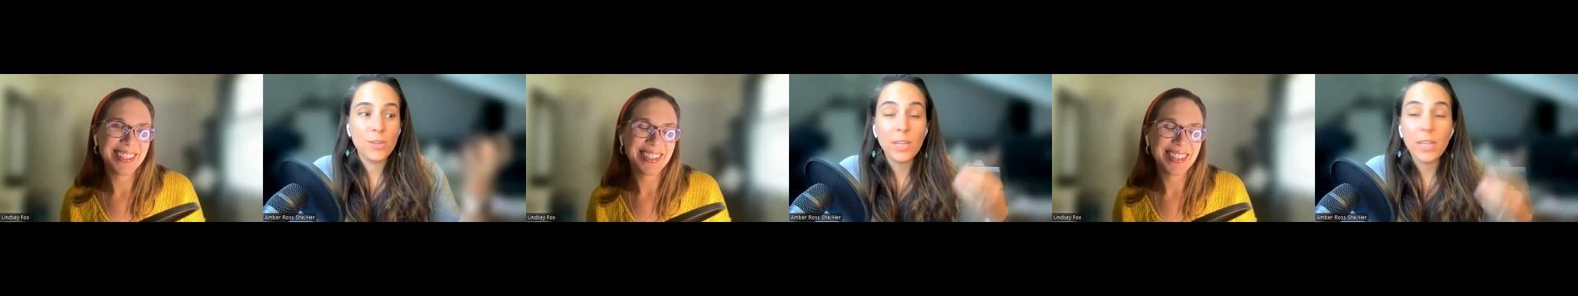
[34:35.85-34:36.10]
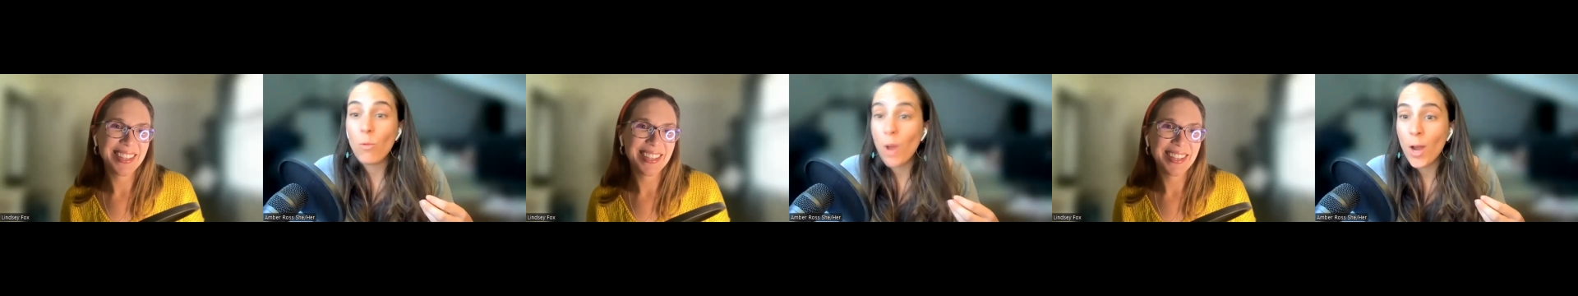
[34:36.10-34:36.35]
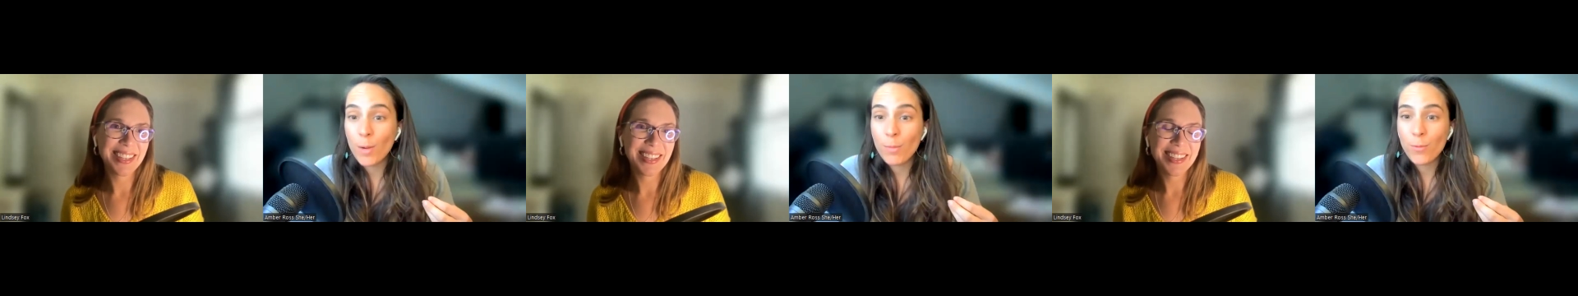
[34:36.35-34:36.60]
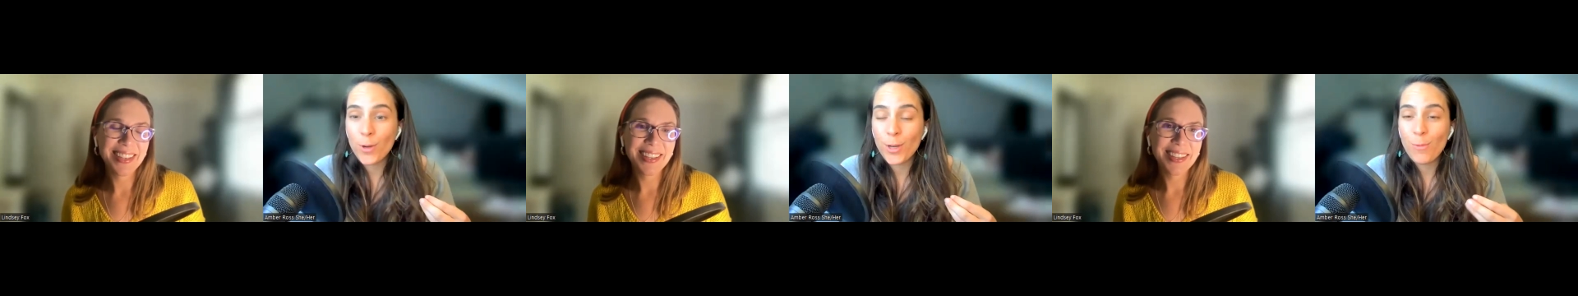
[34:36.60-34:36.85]
Speaker 1: drinking water
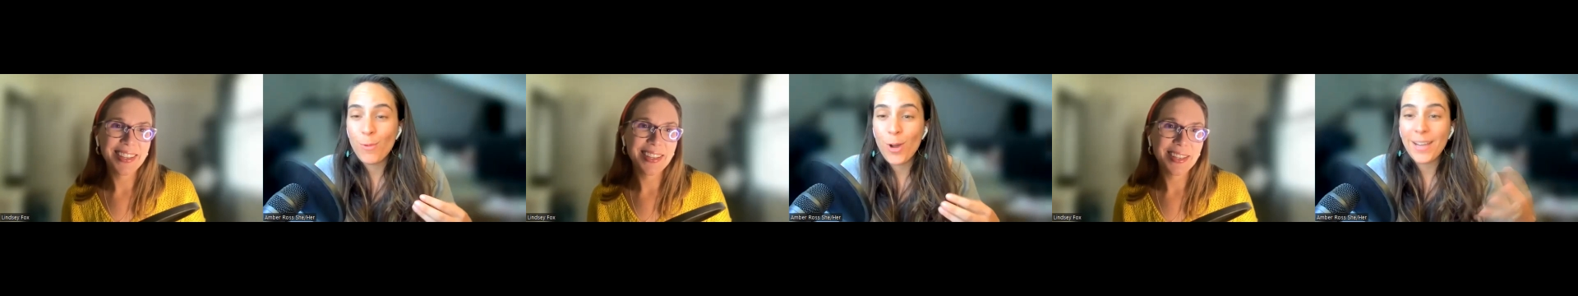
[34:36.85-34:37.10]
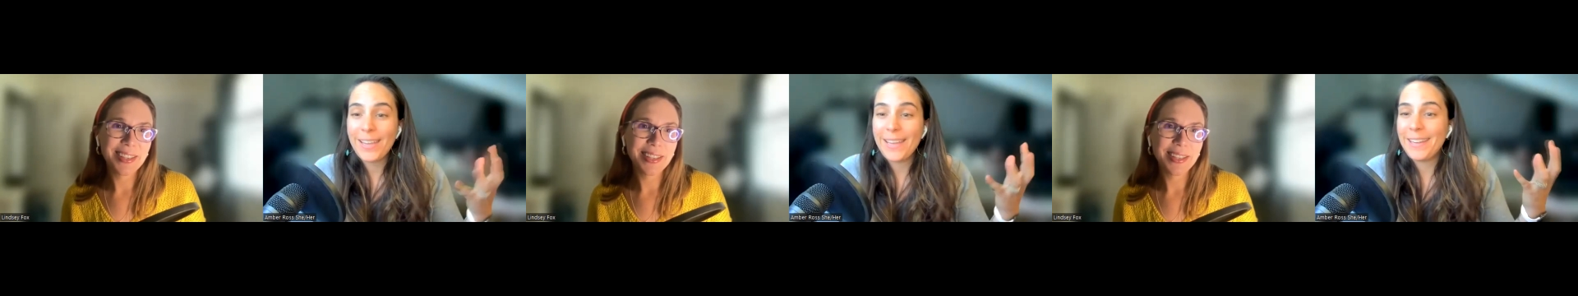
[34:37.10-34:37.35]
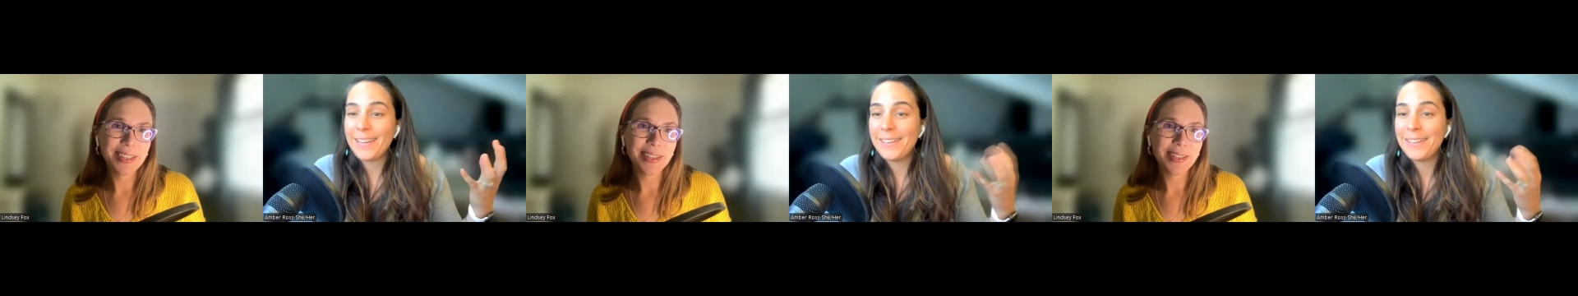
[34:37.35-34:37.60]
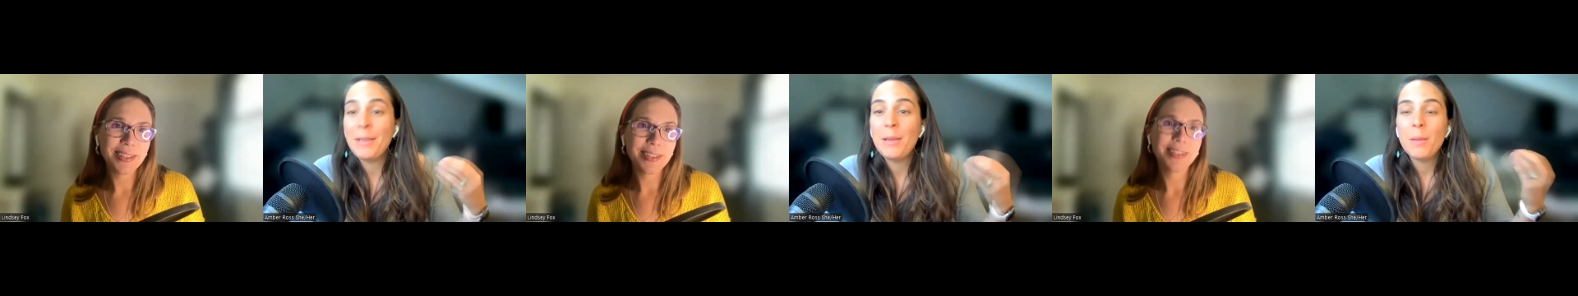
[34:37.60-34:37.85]
before you walk in
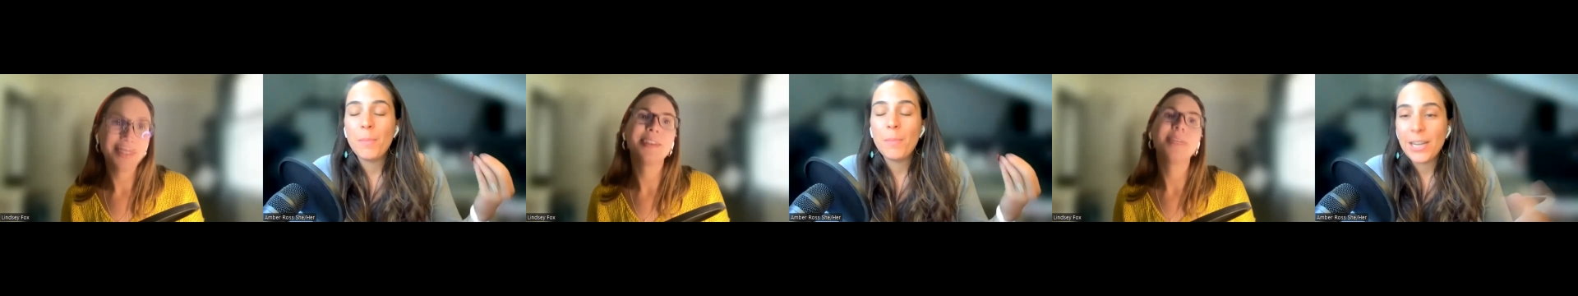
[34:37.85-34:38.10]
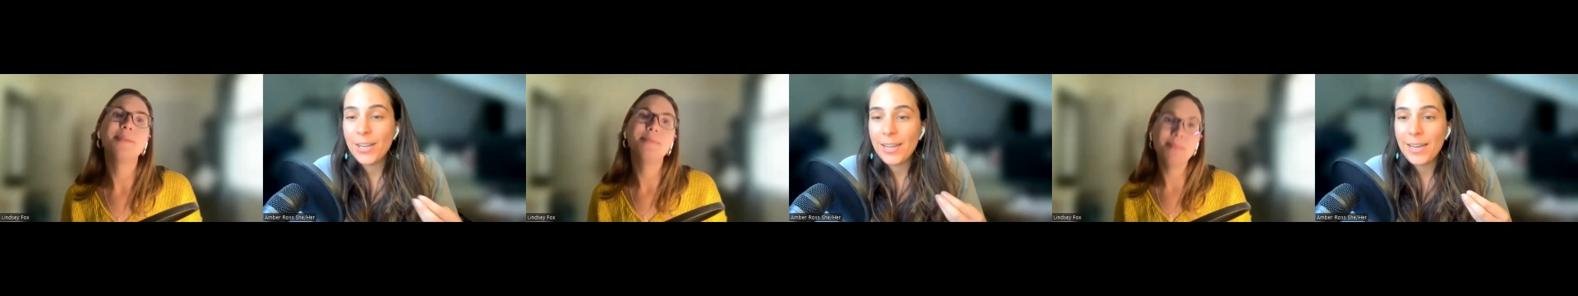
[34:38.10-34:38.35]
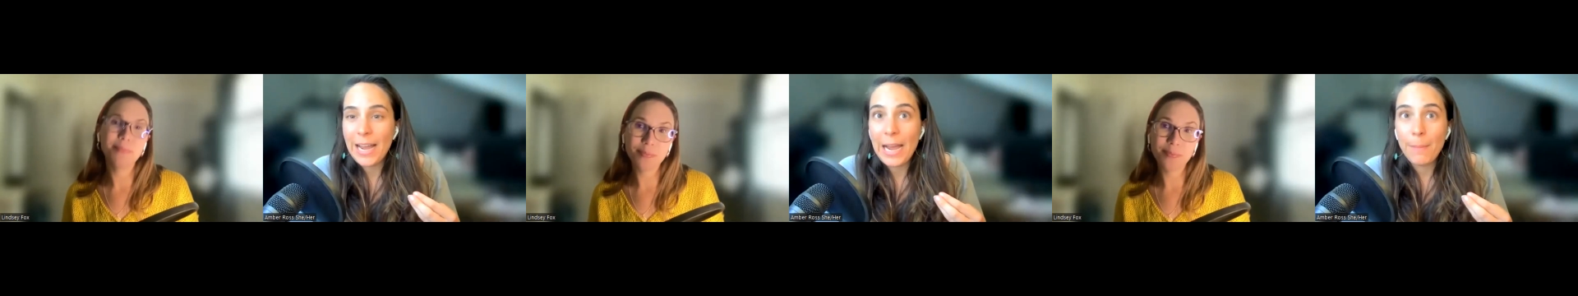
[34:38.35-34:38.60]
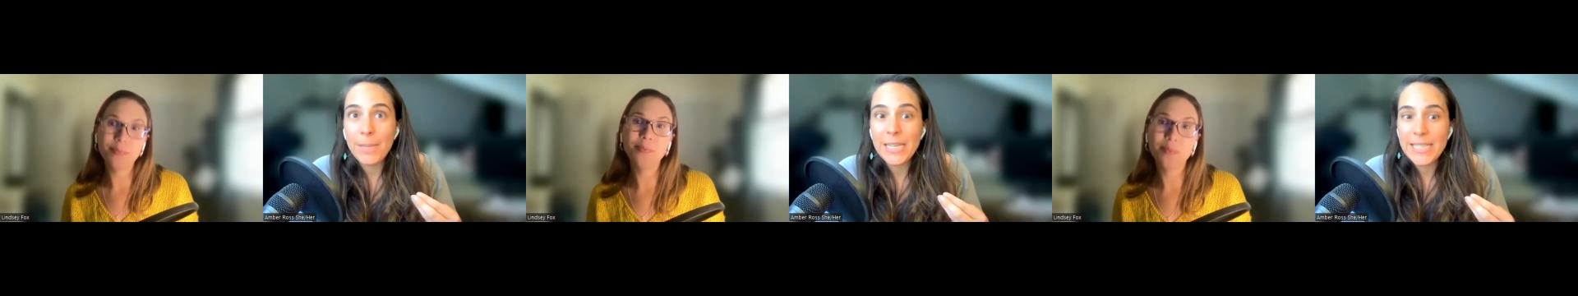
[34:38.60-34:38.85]
pair it mm.
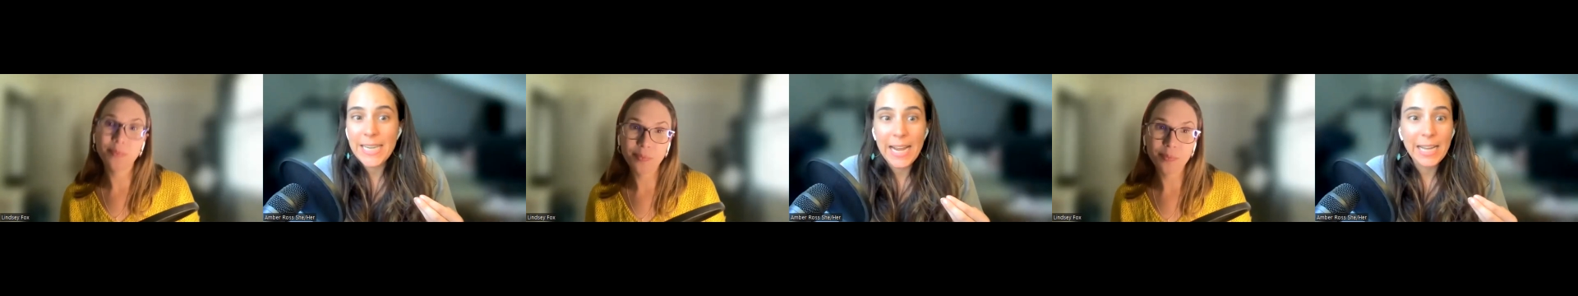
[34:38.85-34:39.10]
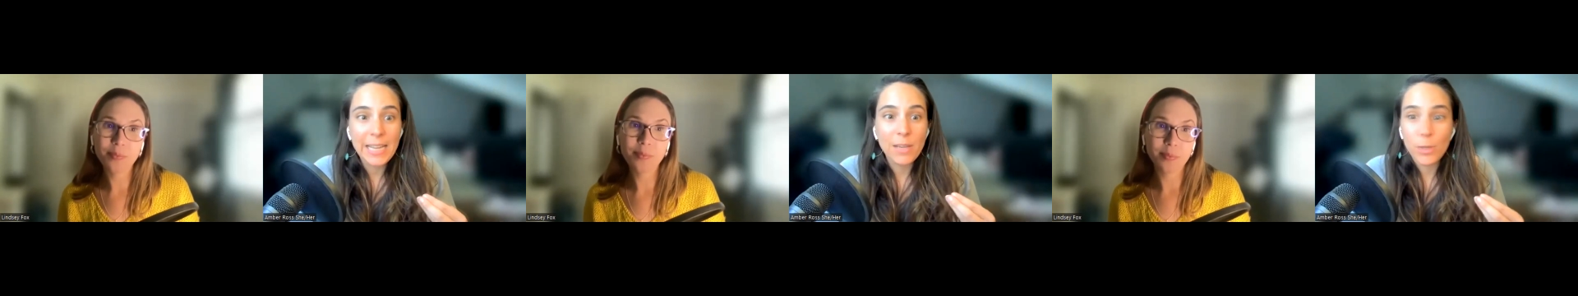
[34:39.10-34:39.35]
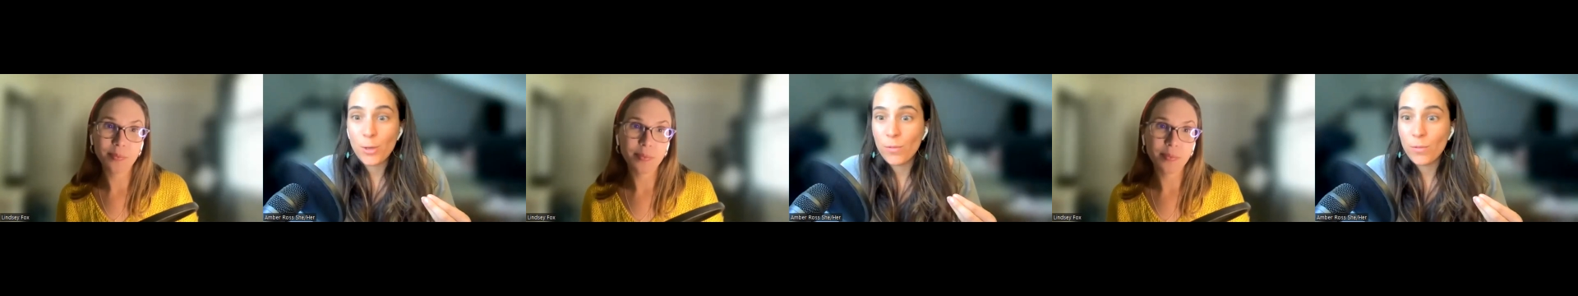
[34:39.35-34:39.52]
have it mm. stack it with